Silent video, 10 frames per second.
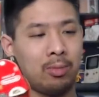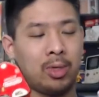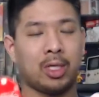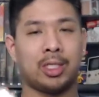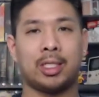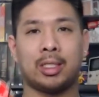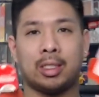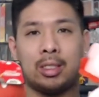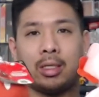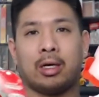
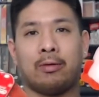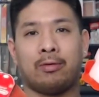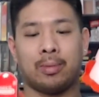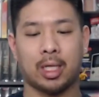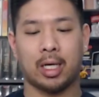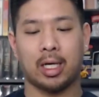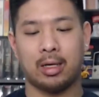plushies from Target.